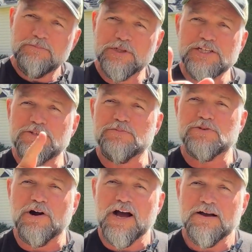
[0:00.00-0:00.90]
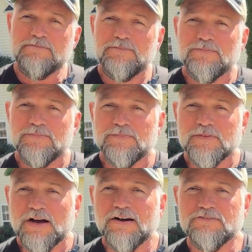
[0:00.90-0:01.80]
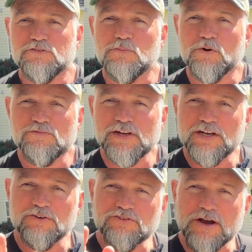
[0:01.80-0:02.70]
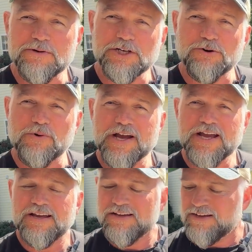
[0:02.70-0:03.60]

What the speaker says: please subscribe. I'll have some more videos coming your way.